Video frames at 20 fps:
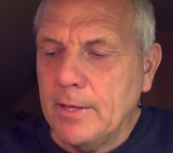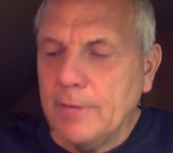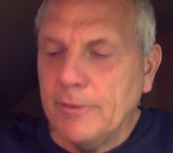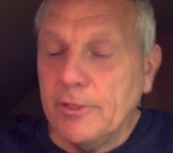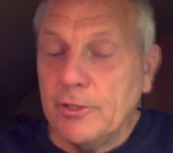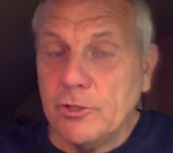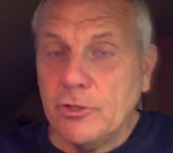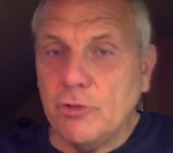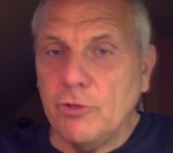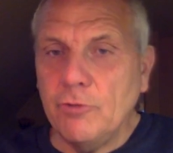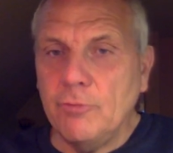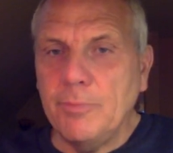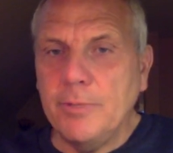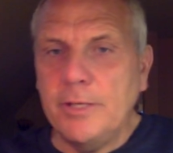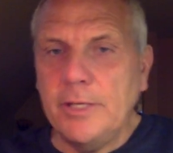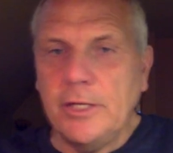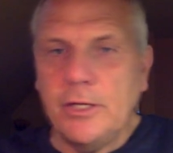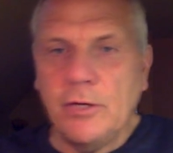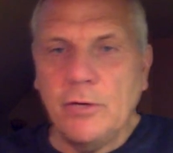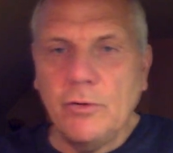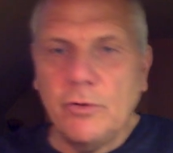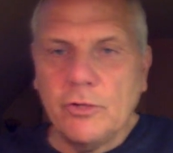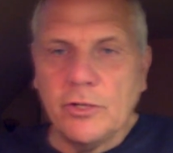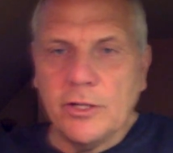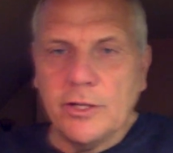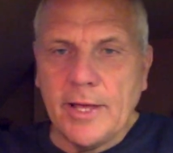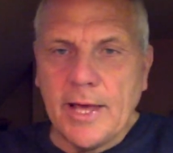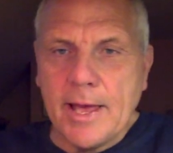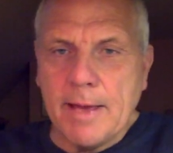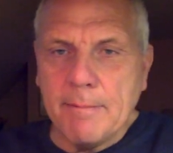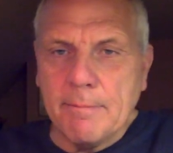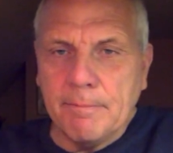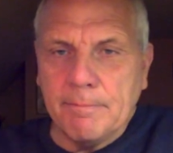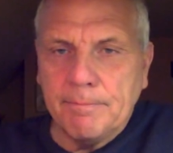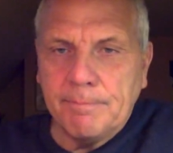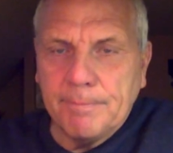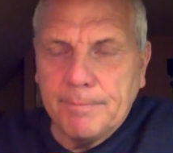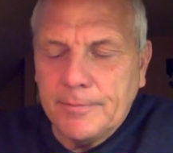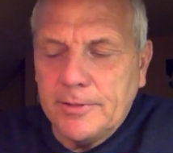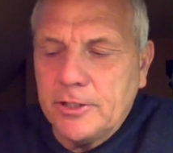This could be you to them.
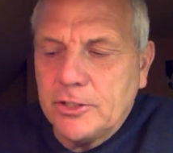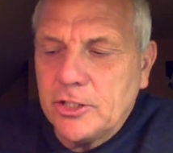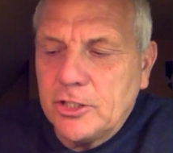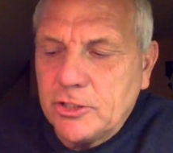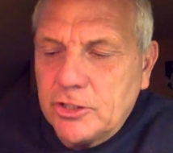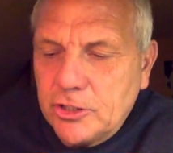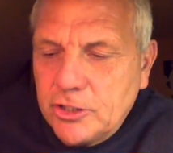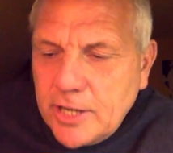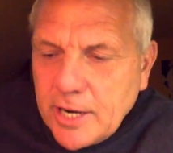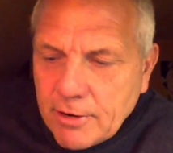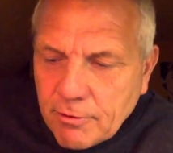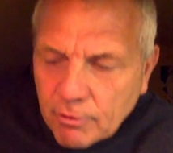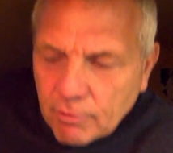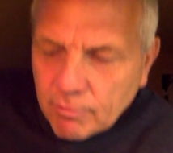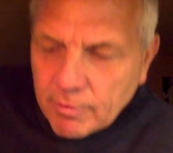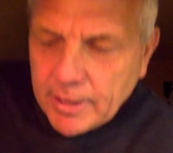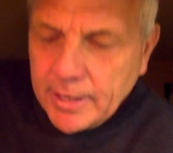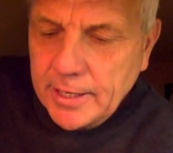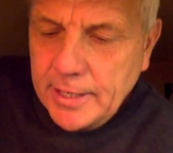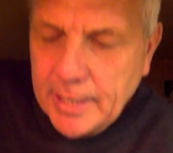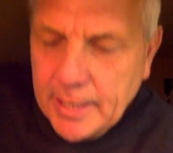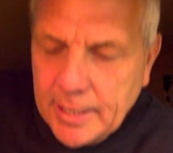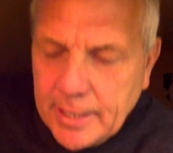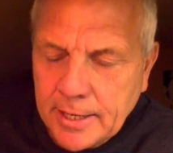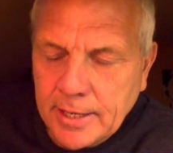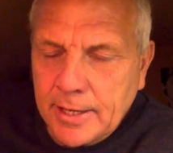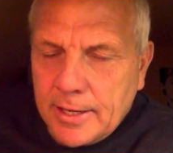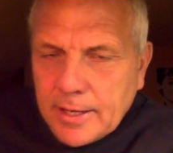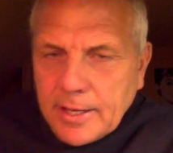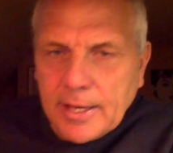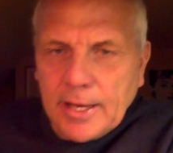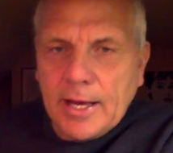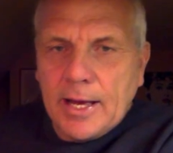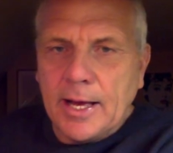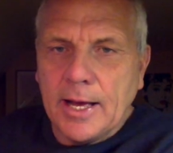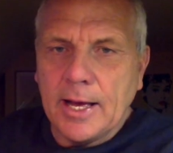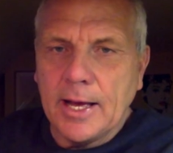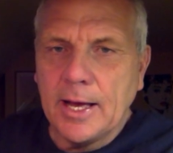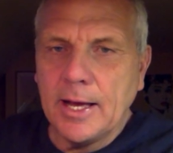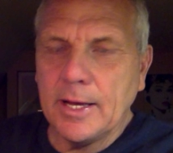This is a general reading
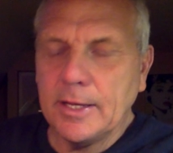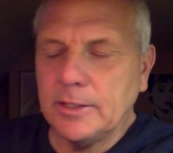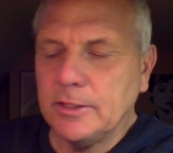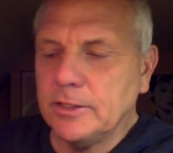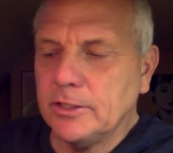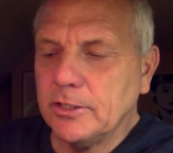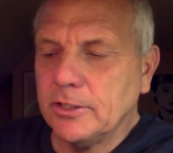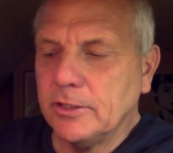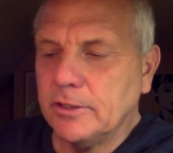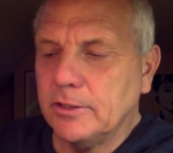and